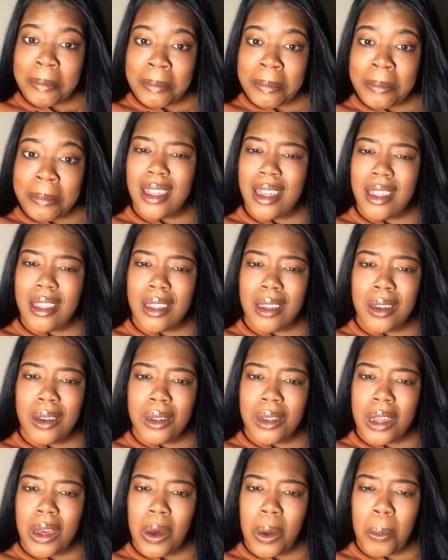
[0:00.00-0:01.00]
just so you
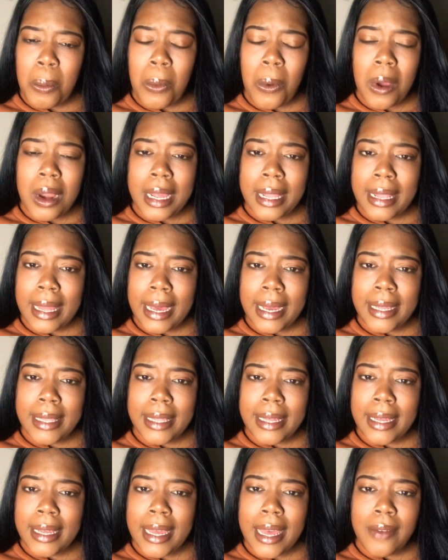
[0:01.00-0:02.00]
know, more than
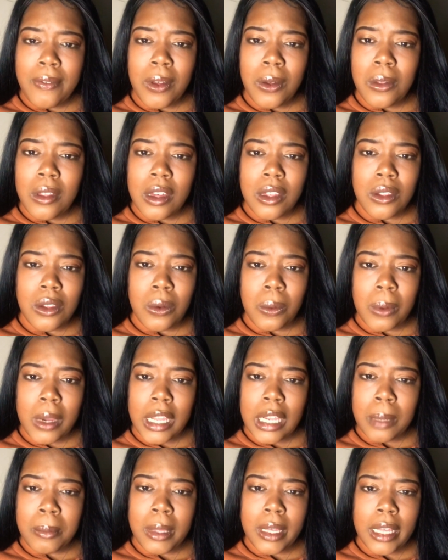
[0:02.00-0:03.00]
likely, if you just do
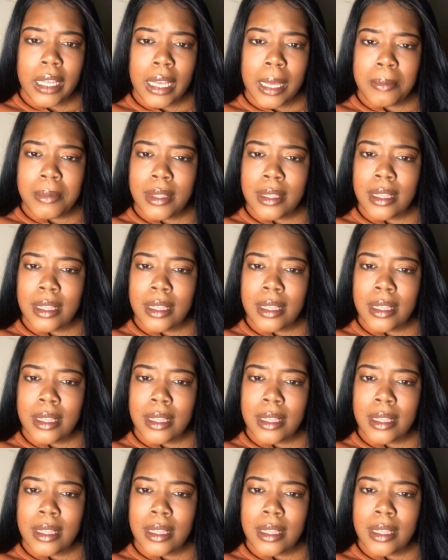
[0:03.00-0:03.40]
random hookups,